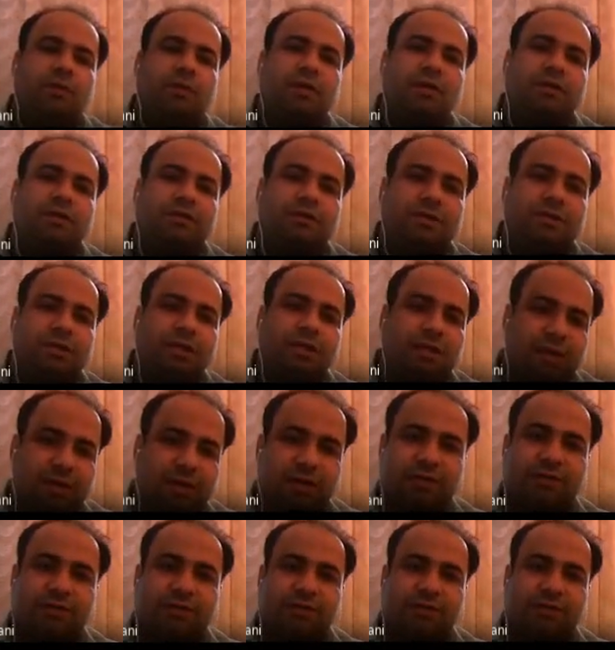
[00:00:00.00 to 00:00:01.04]
Okay,
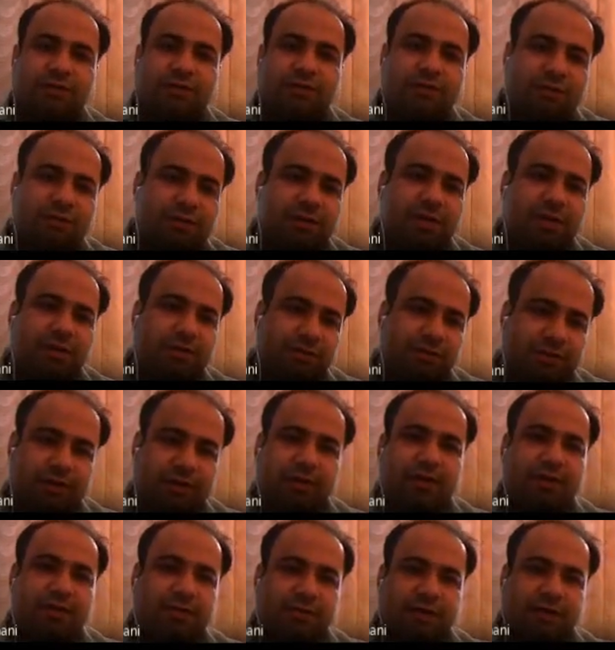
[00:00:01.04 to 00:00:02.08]
shrinkage
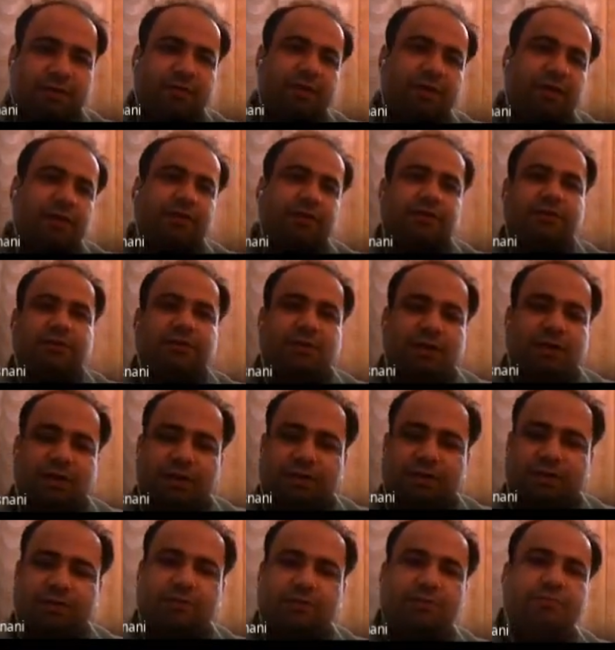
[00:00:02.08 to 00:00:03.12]
cavities.
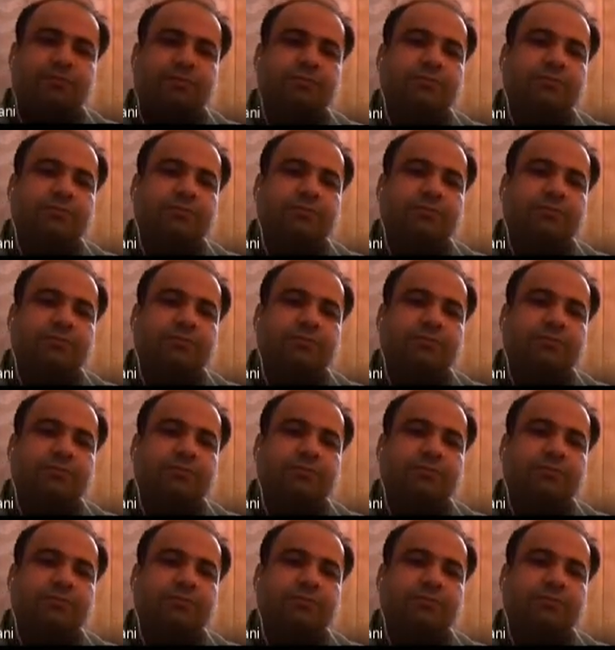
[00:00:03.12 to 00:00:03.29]
Understood?